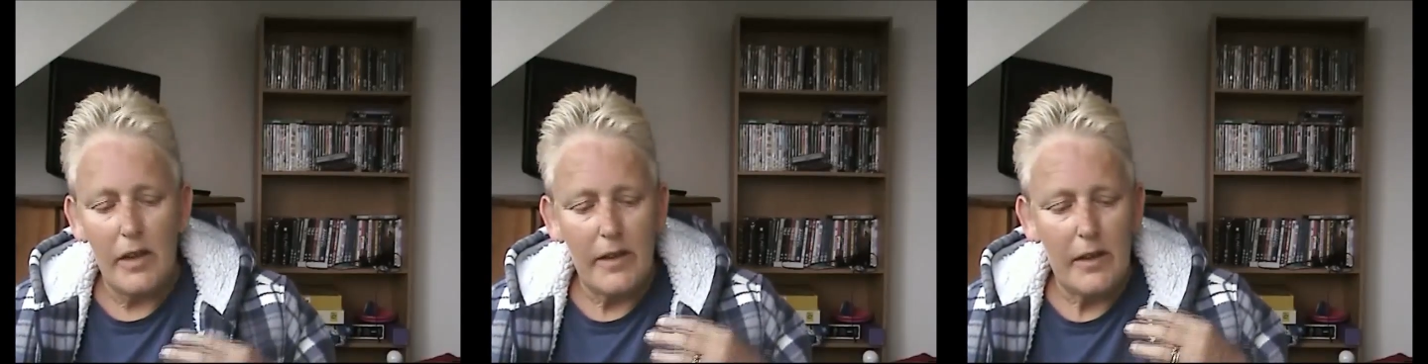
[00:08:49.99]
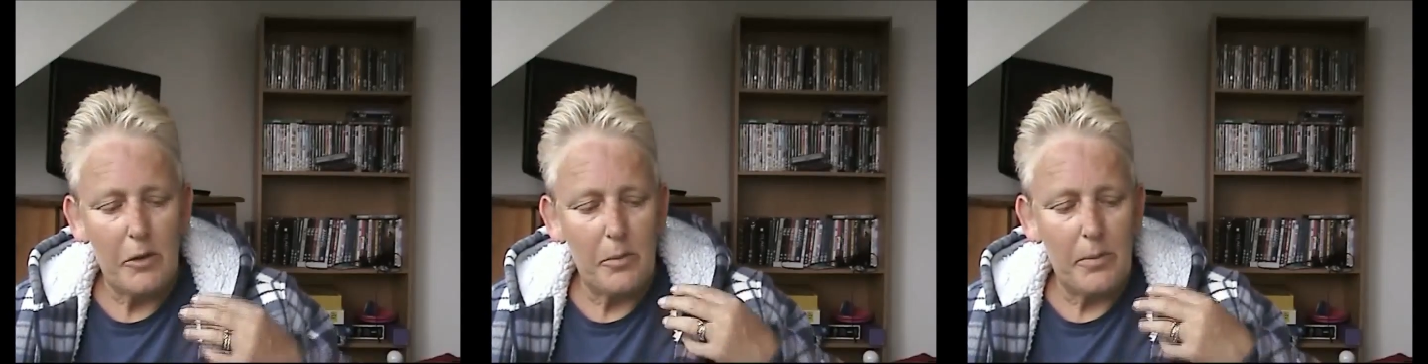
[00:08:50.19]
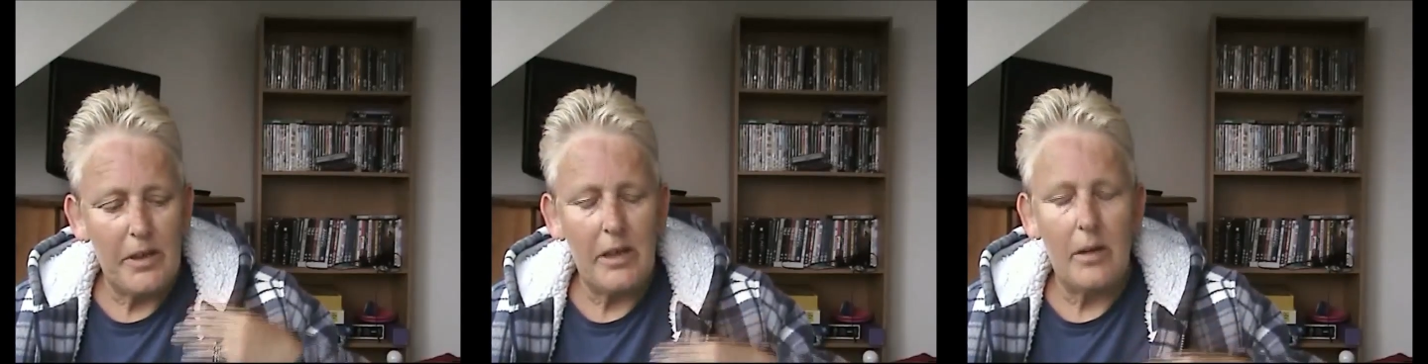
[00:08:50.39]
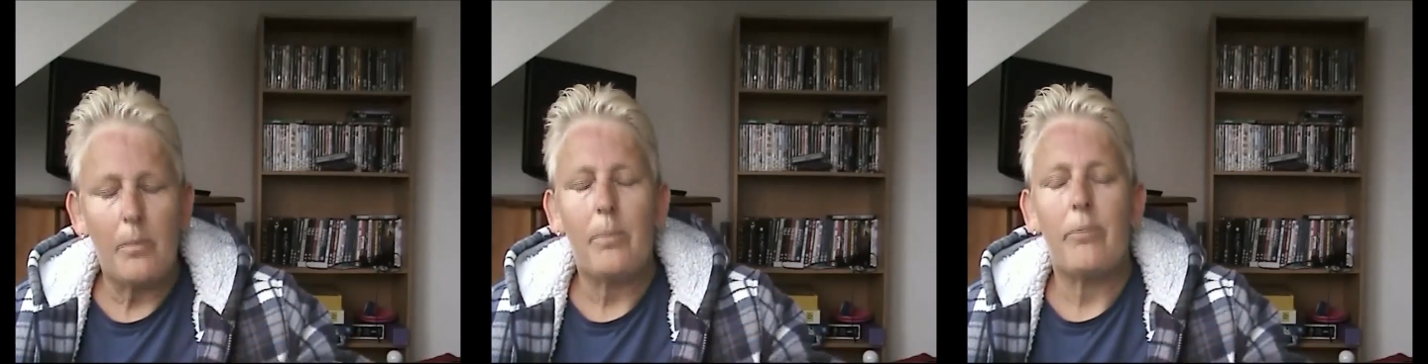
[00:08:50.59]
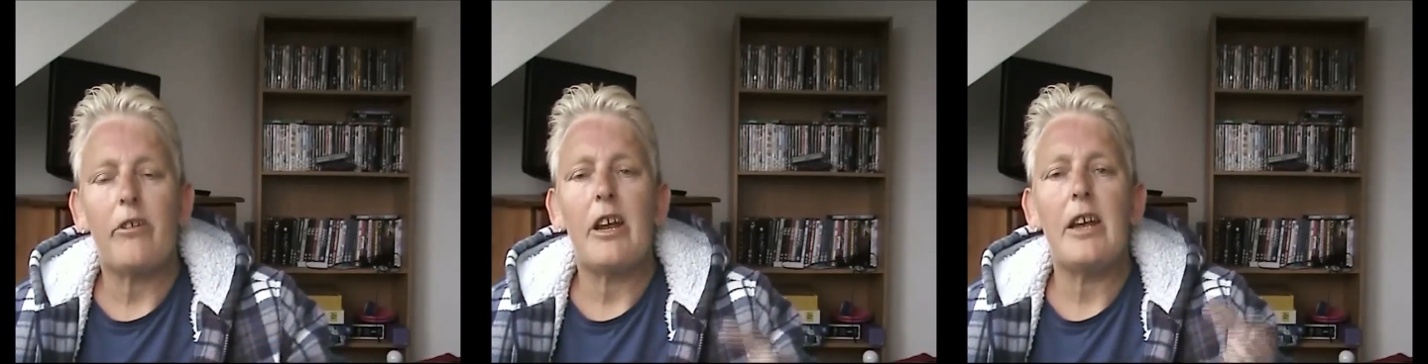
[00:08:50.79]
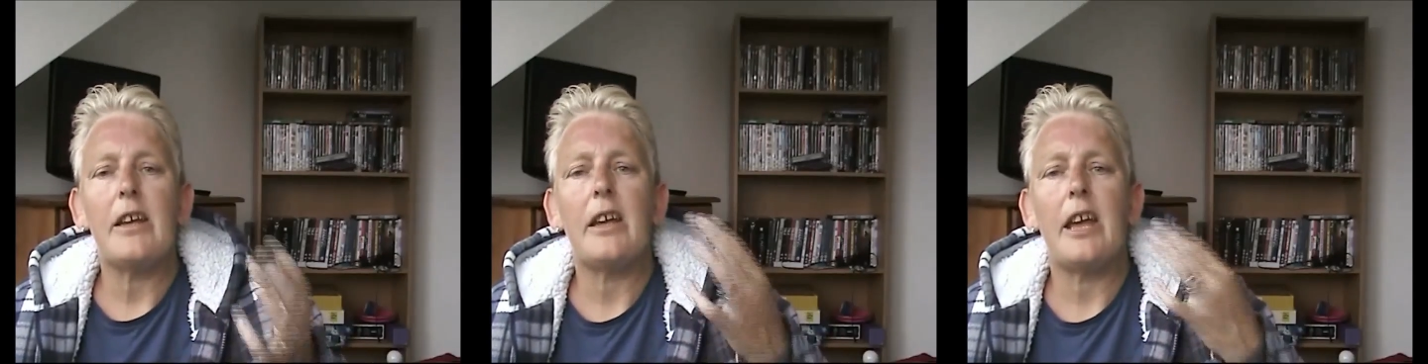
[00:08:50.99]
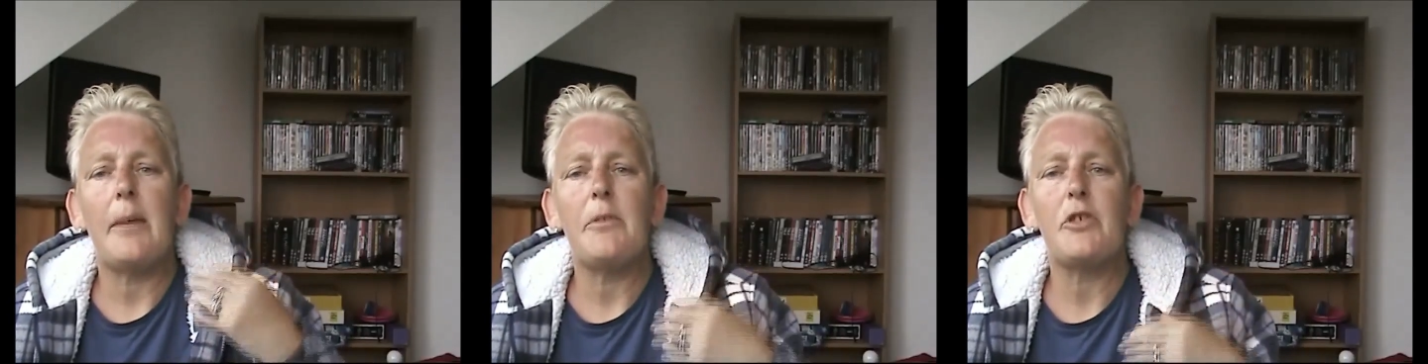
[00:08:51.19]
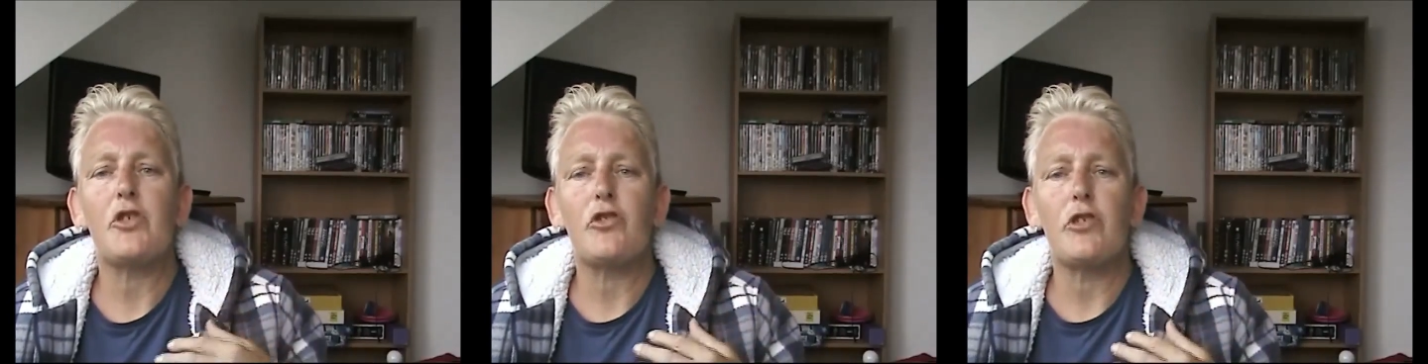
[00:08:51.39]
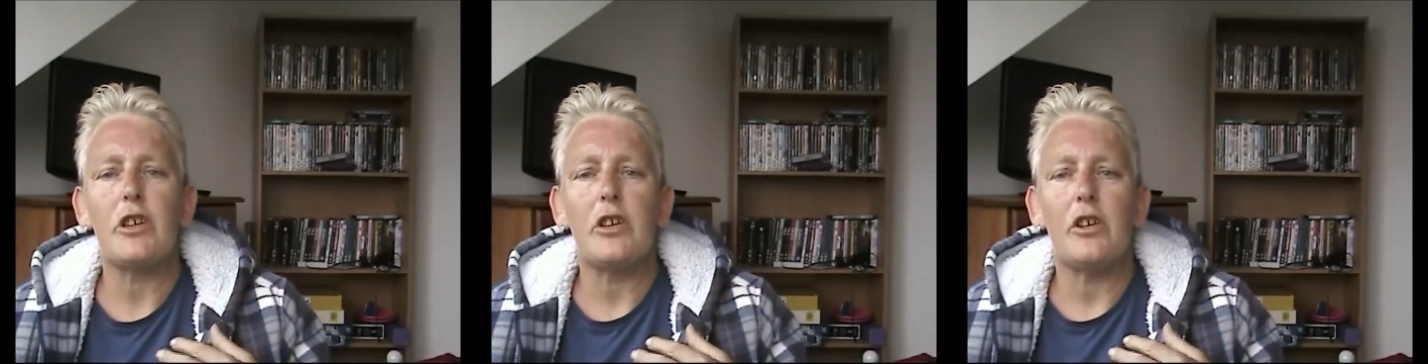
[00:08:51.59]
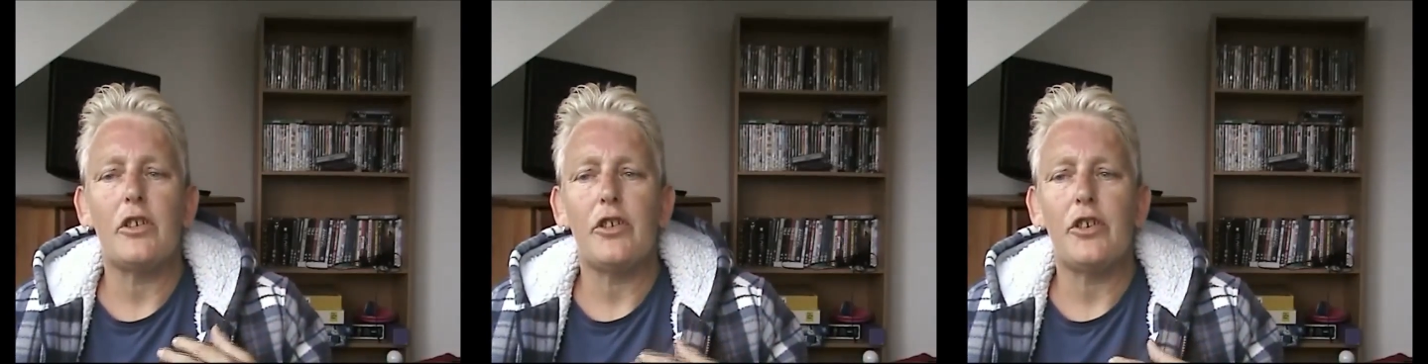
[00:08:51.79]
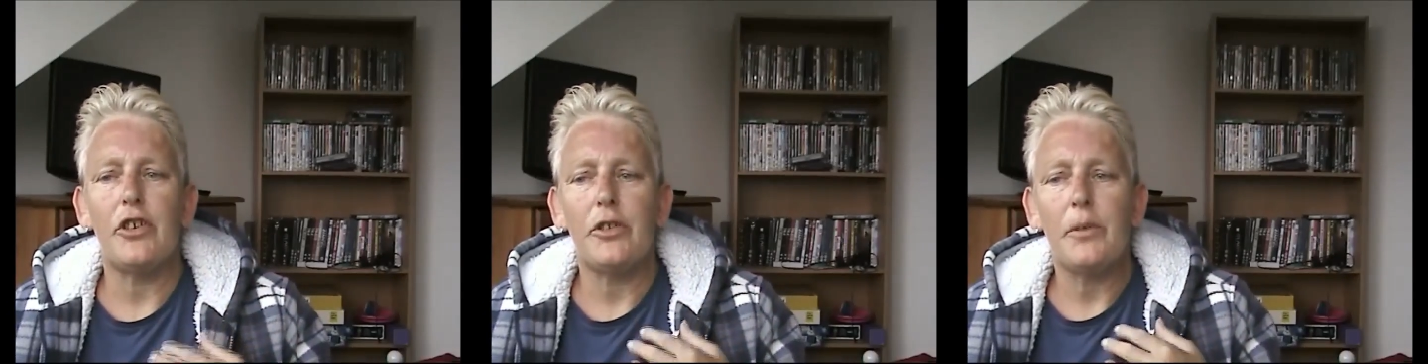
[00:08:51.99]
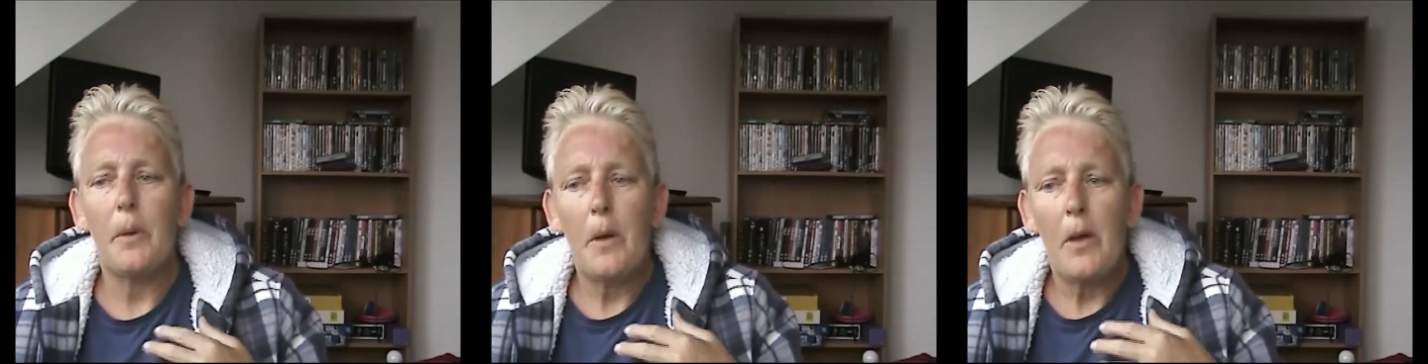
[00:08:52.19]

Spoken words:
There will be a brain chemistry gone on